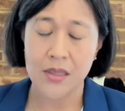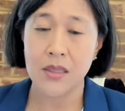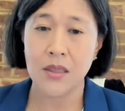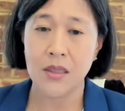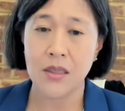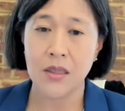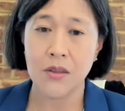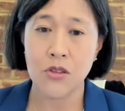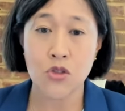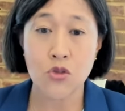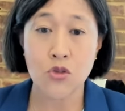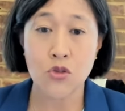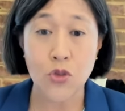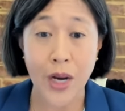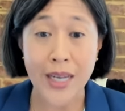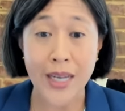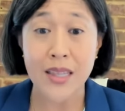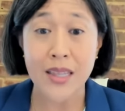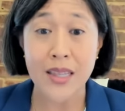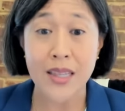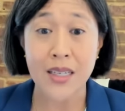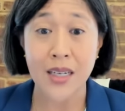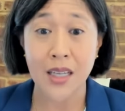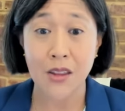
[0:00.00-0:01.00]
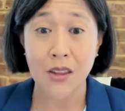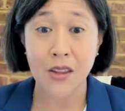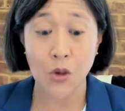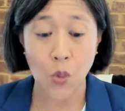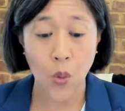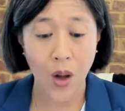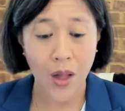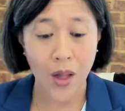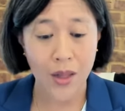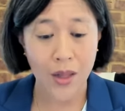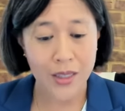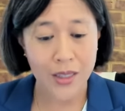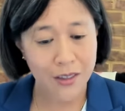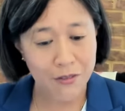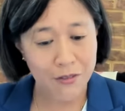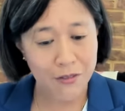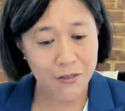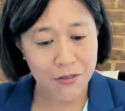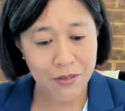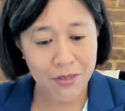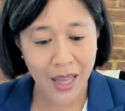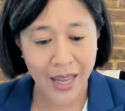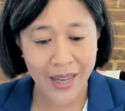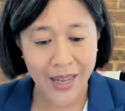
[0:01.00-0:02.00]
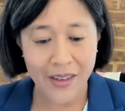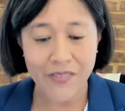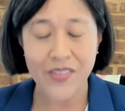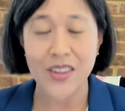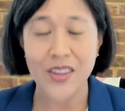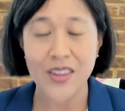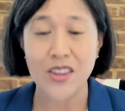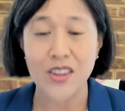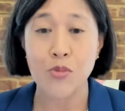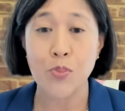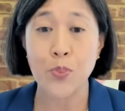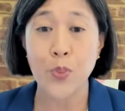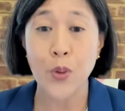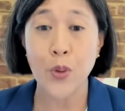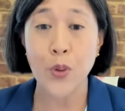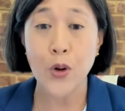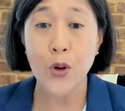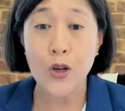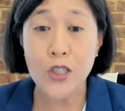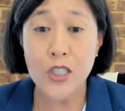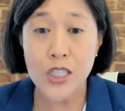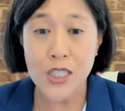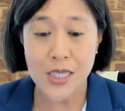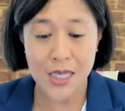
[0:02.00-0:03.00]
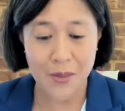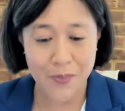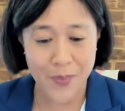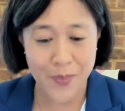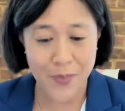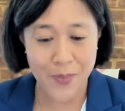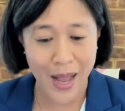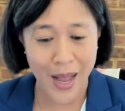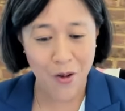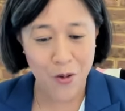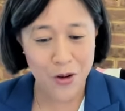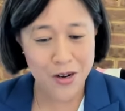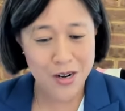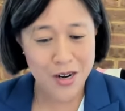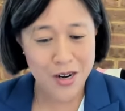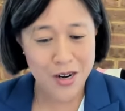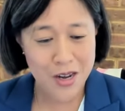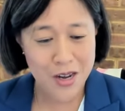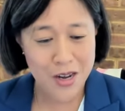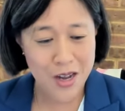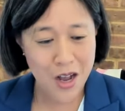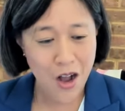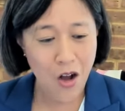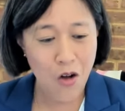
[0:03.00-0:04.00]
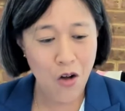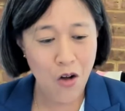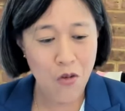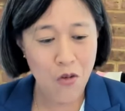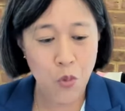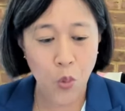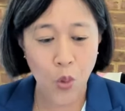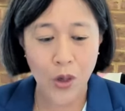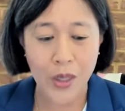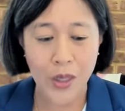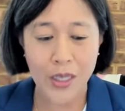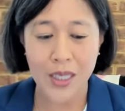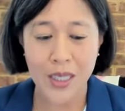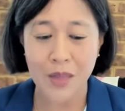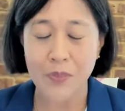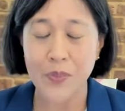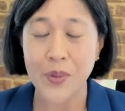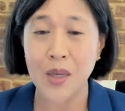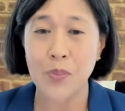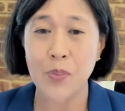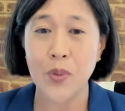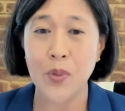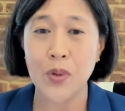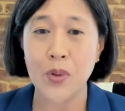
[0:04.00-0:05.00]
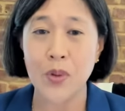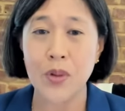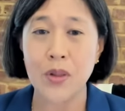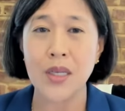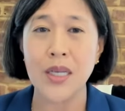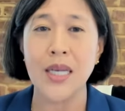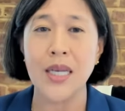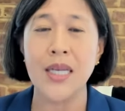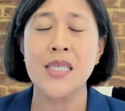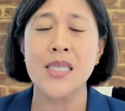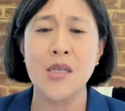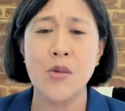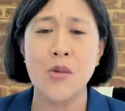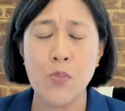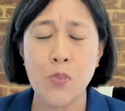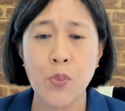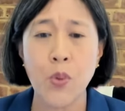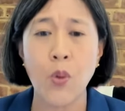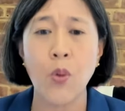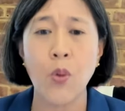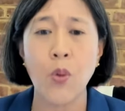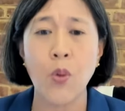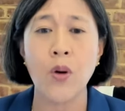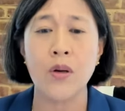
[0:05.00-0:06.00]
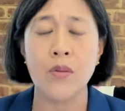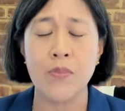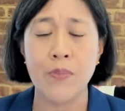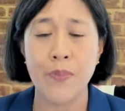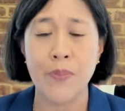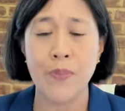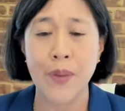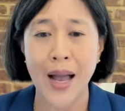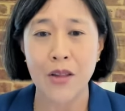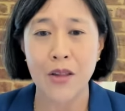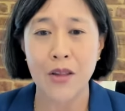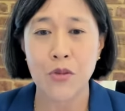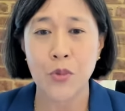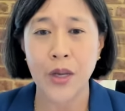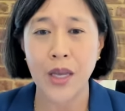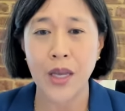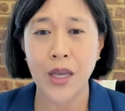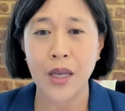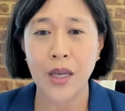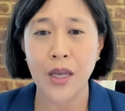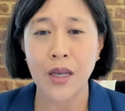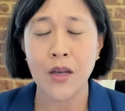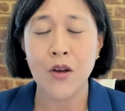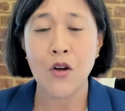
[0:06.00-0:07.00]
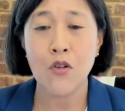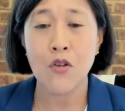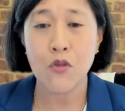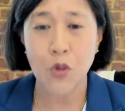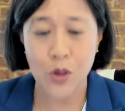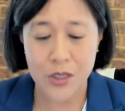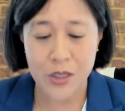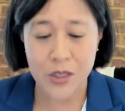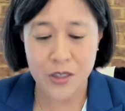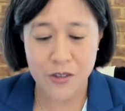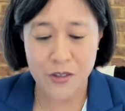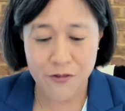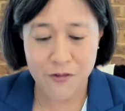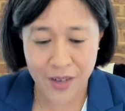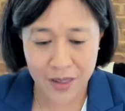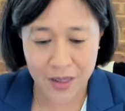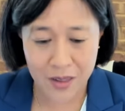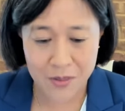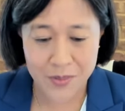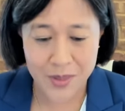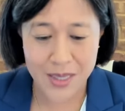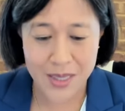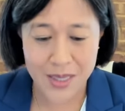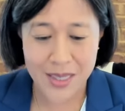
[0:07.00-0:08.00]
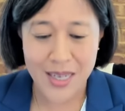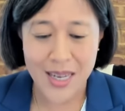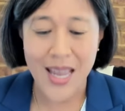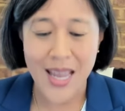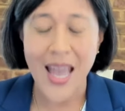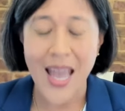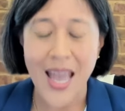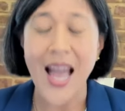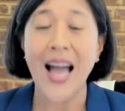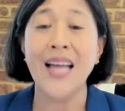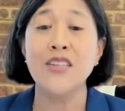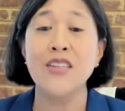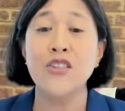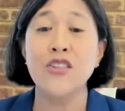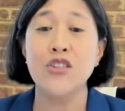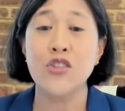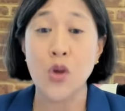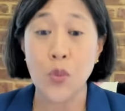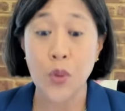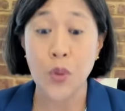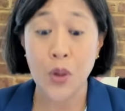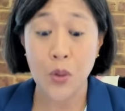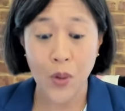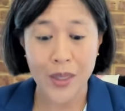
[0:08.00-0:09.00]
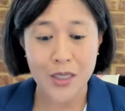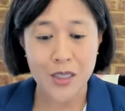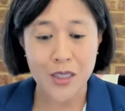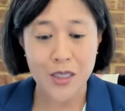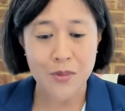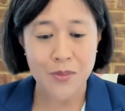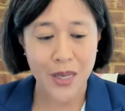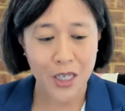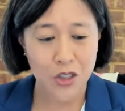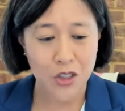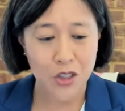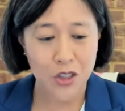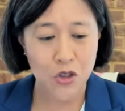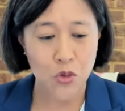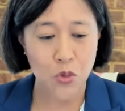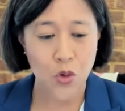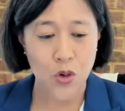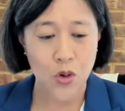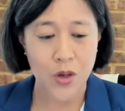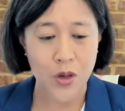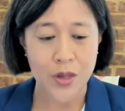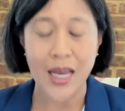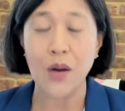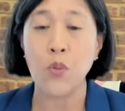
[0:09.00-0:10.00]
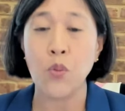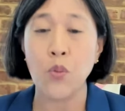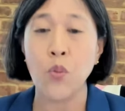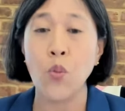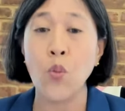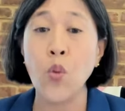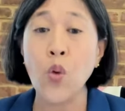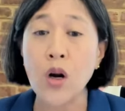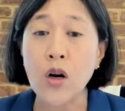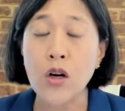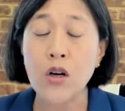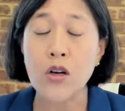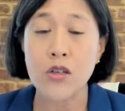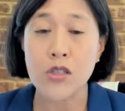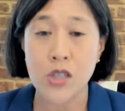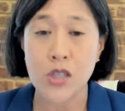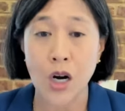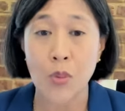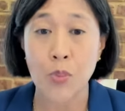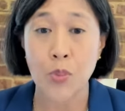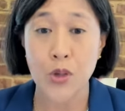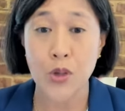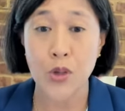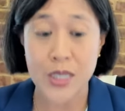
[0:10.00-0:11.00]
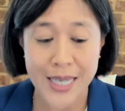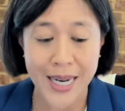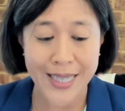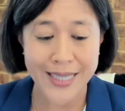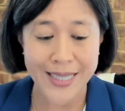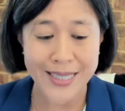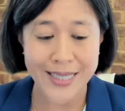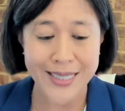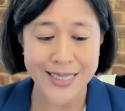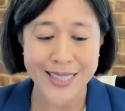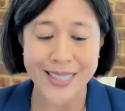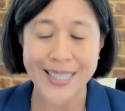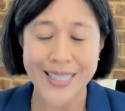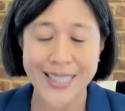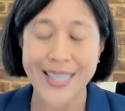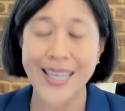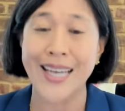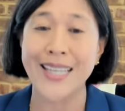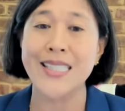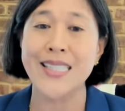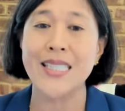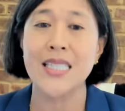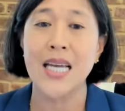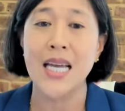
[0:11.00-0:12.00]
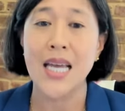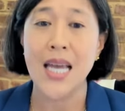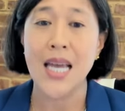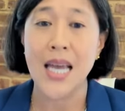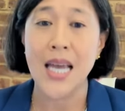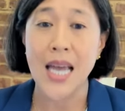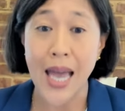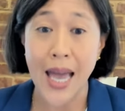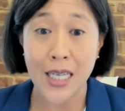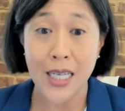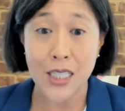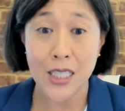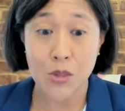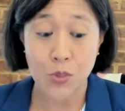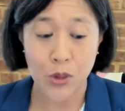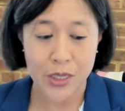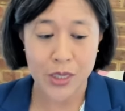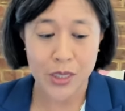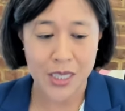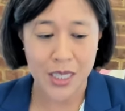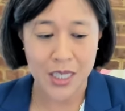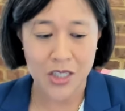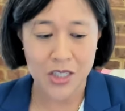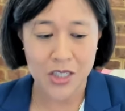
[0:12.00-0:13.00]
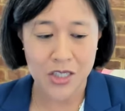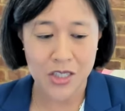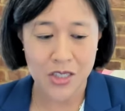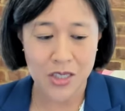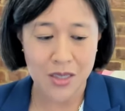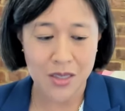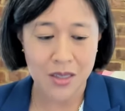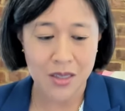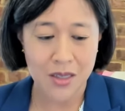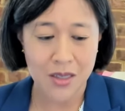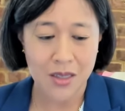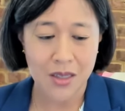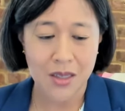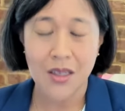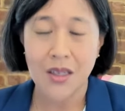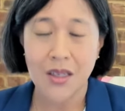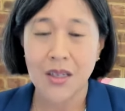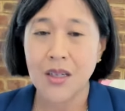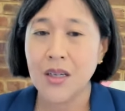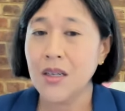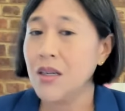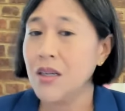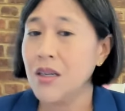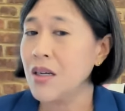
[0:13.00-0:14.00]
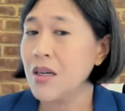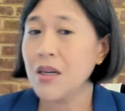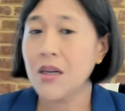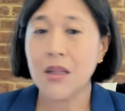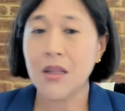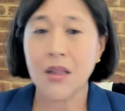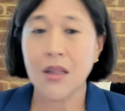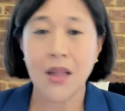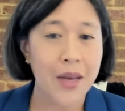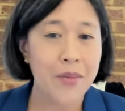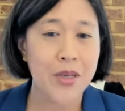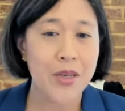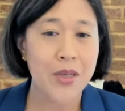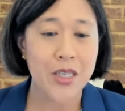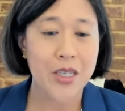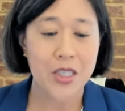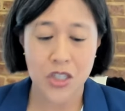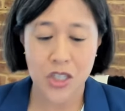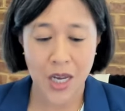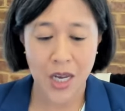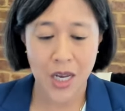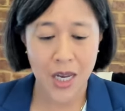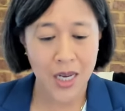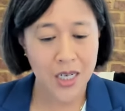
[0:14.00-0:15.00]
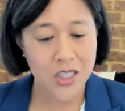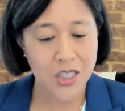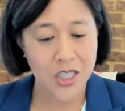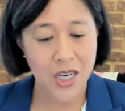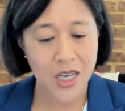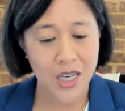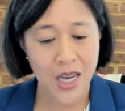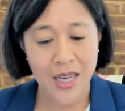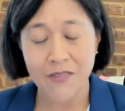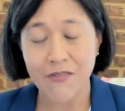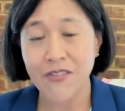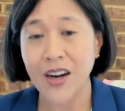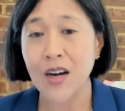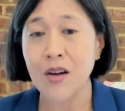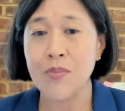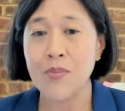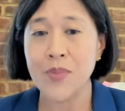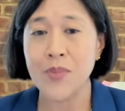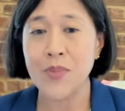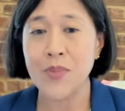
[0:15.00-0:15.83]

strengthening the quality of life and the purchasing power of working people is an important pathway for development. And so we want to make sure that workers are protected against exploitation. Climate change and environmental